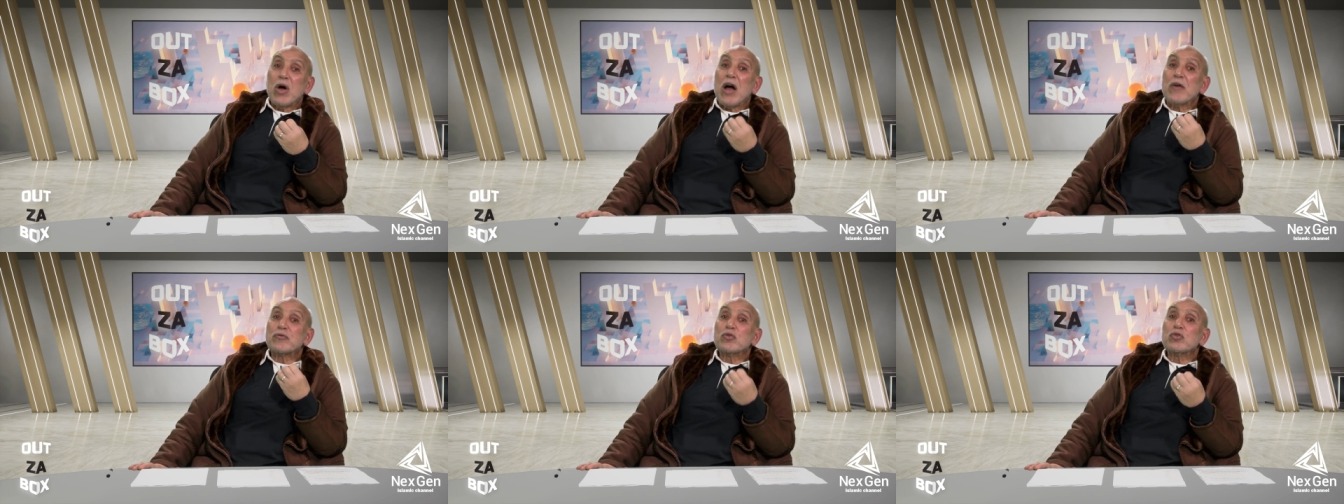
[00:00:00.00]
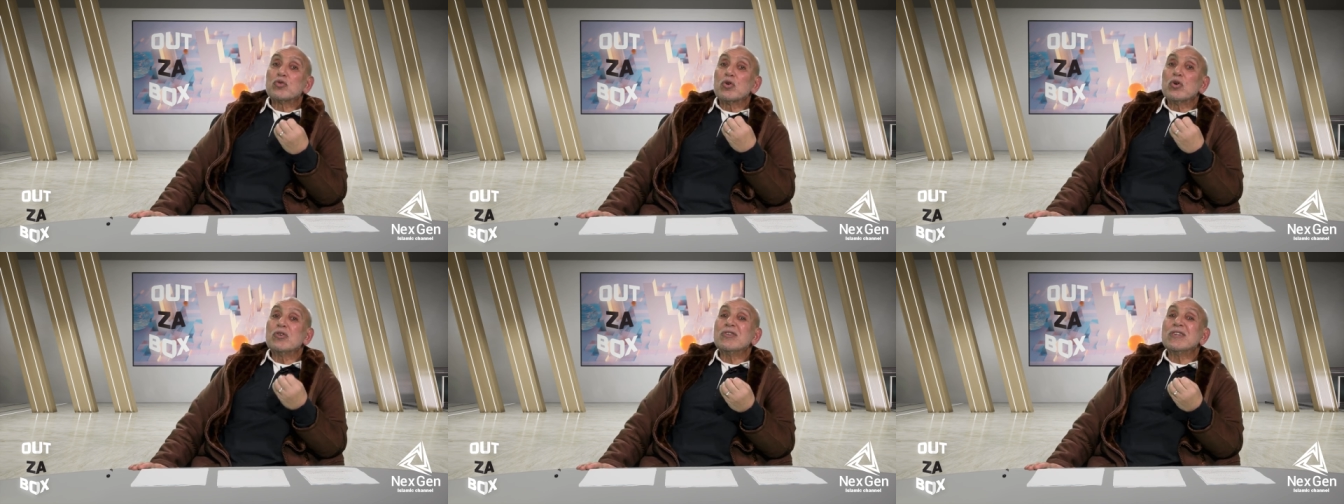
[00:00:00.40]
We have to
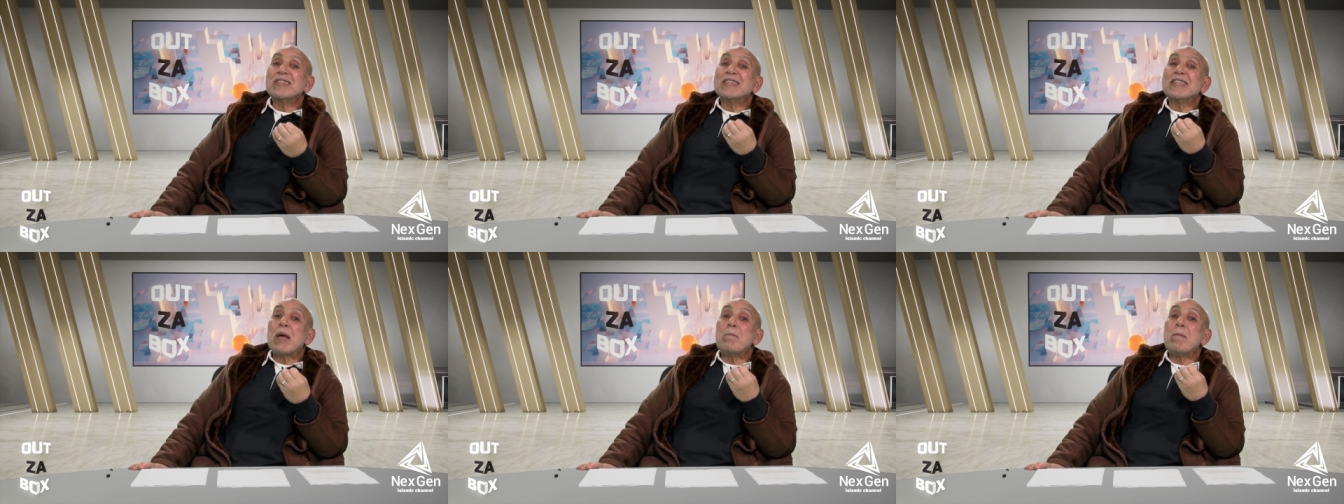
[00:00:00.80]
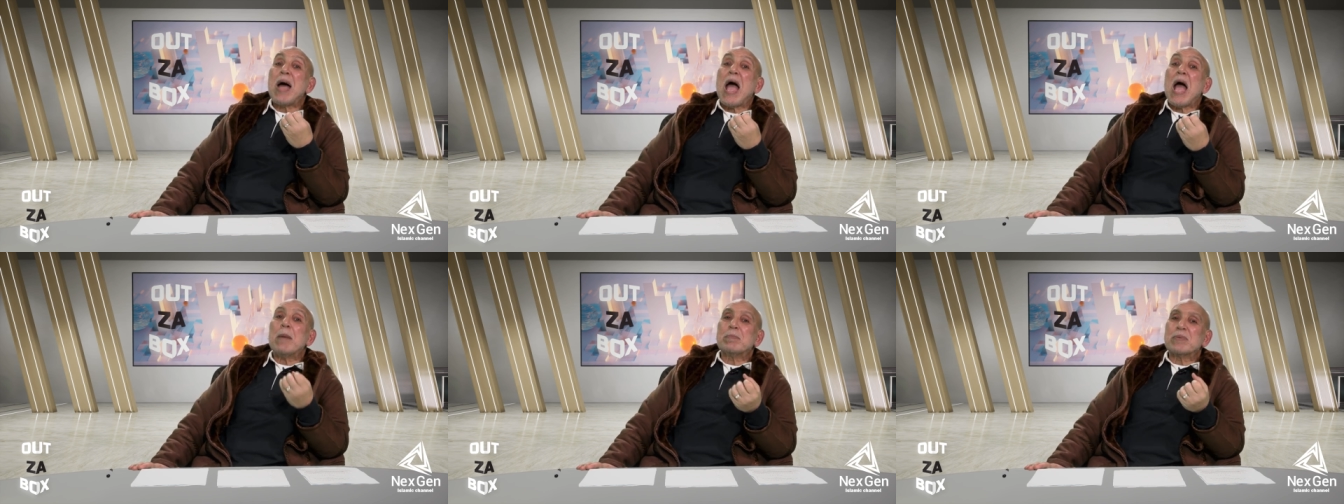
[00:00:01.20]
draw the
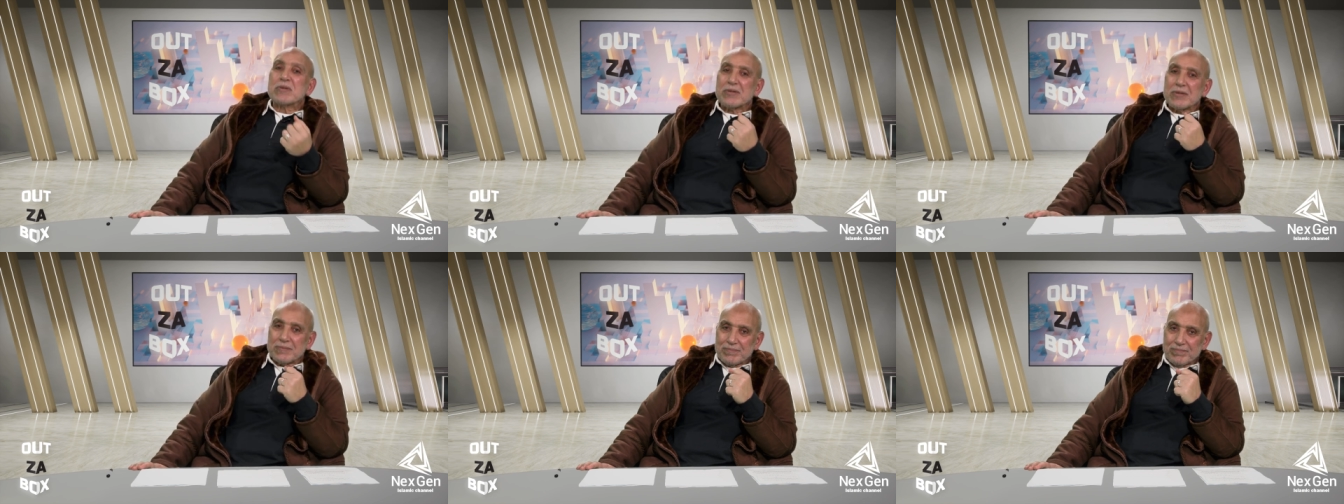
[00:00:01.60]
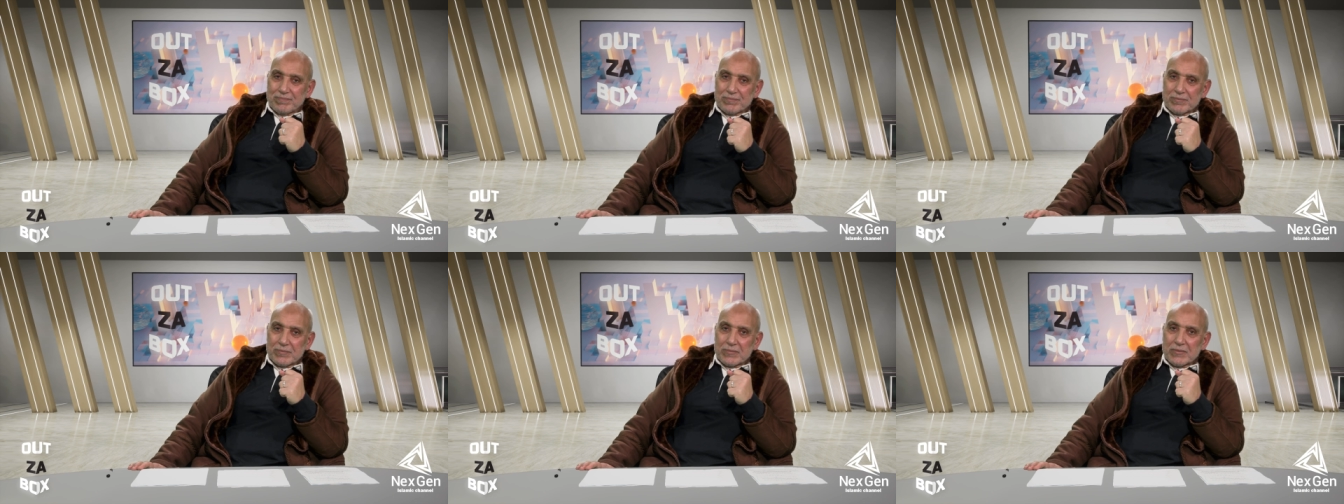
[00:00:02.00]
maps
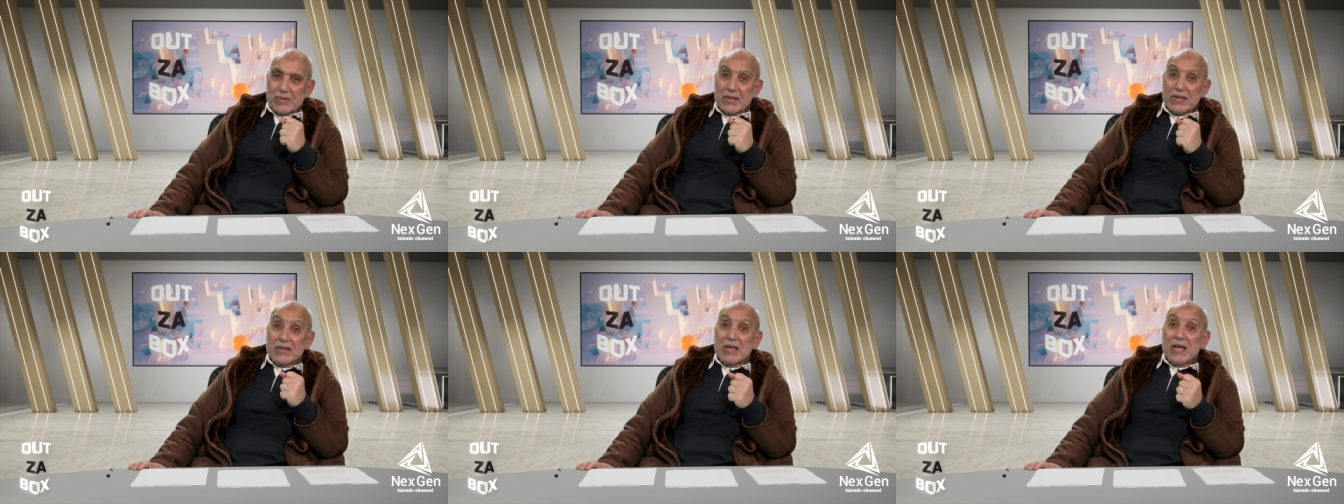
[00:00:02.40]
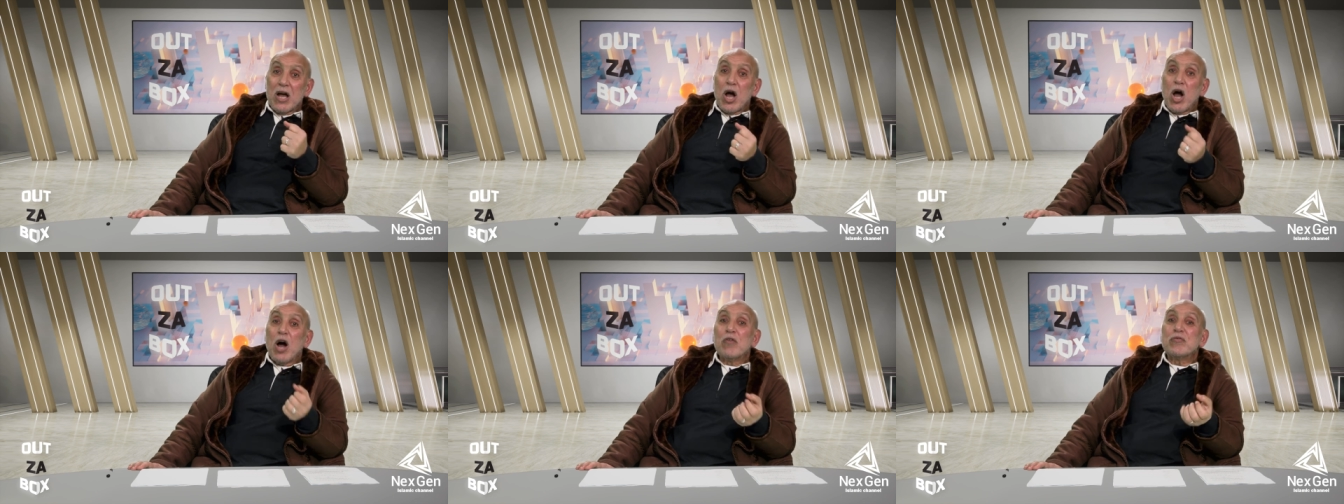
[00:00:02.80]

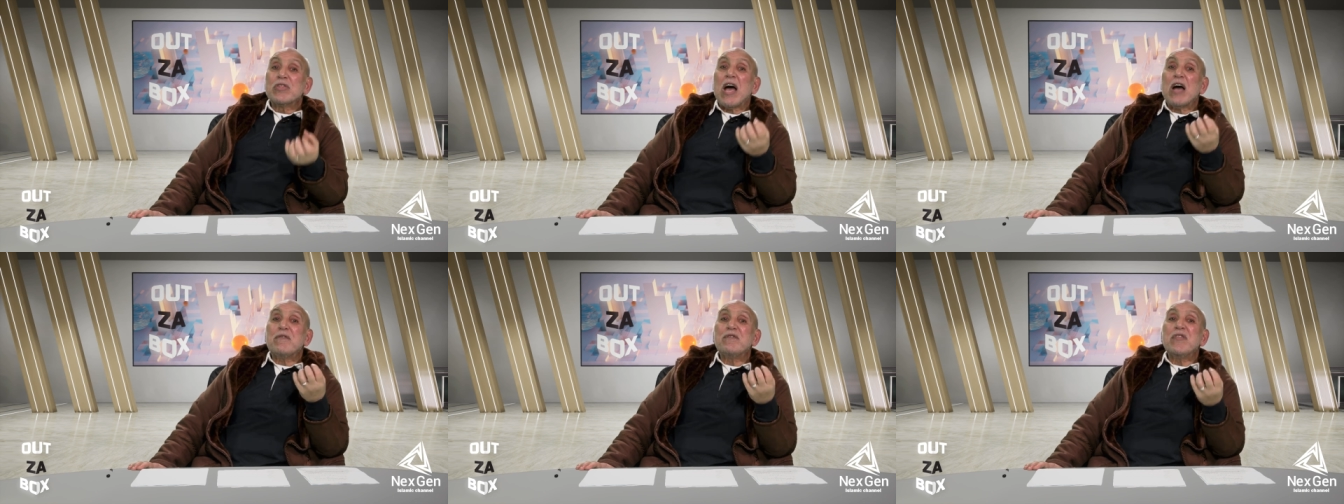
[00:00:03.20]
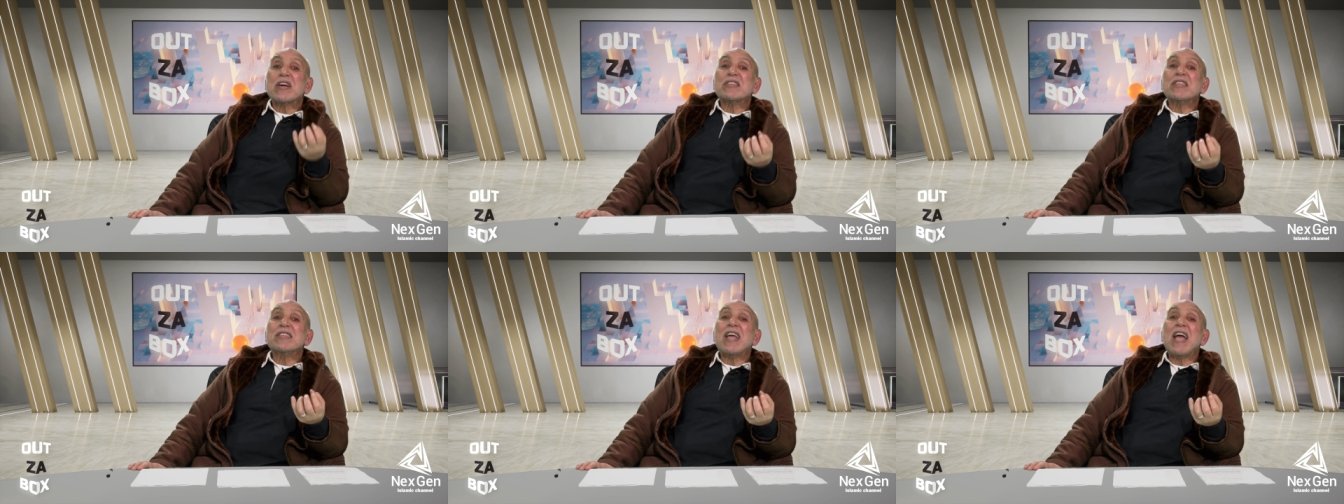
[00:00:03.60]
of the
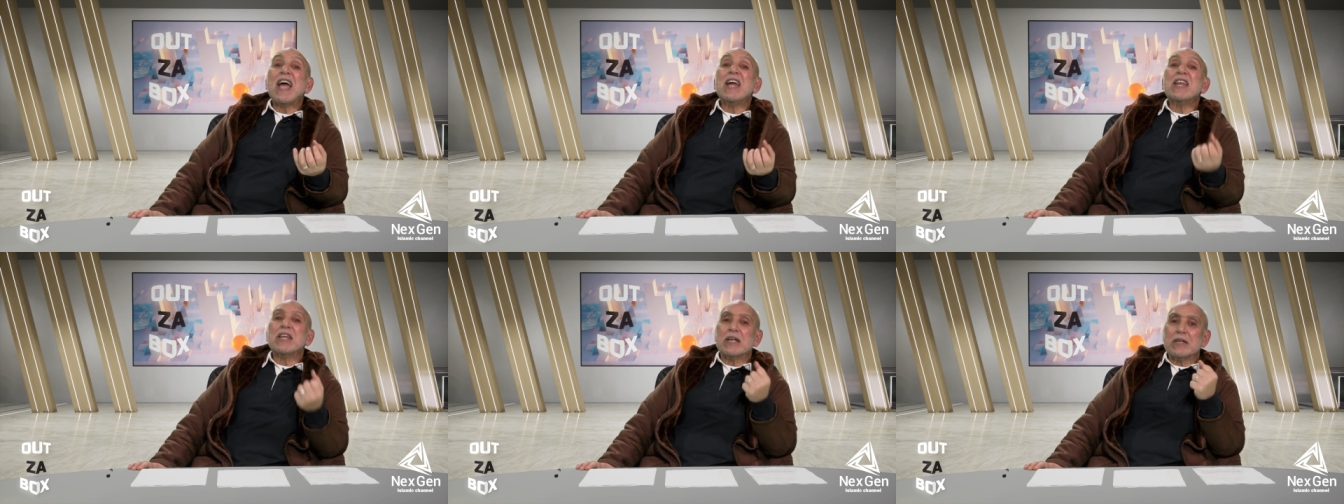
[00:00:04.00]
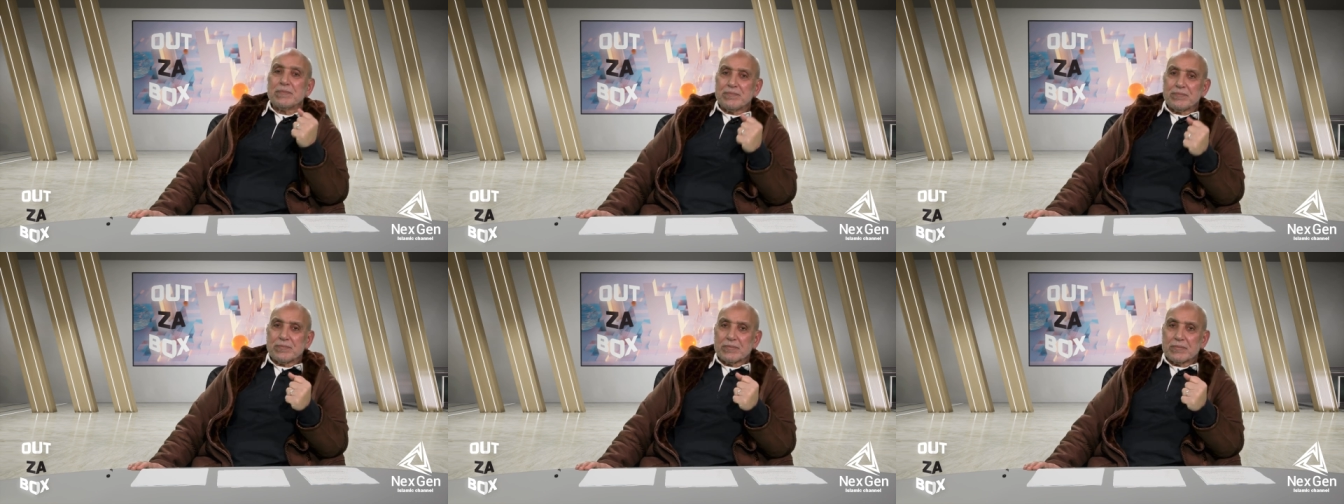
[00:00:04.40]
affected
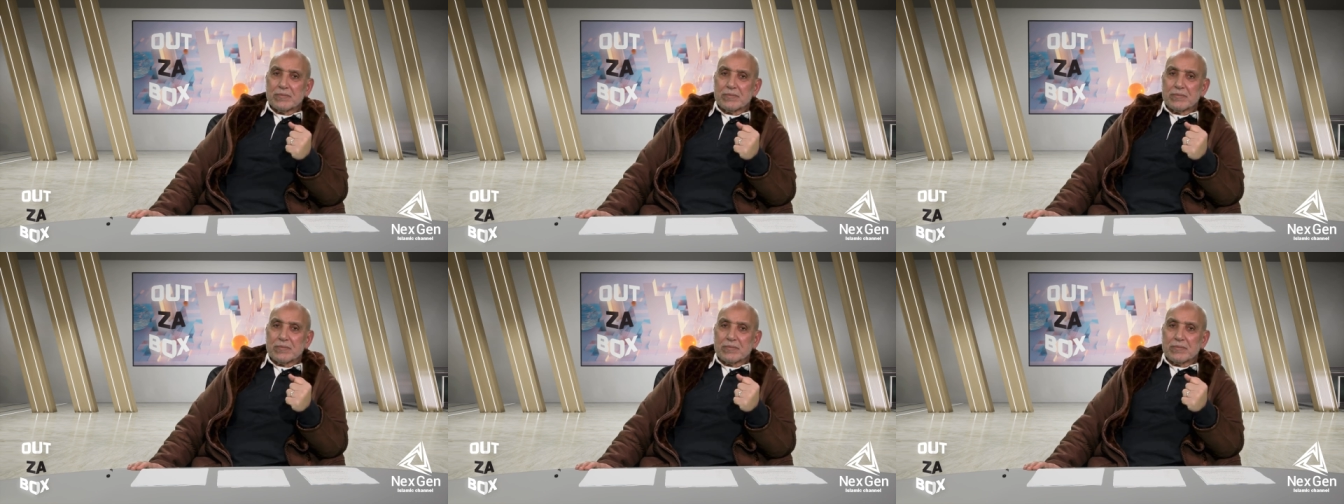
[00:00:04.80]
area.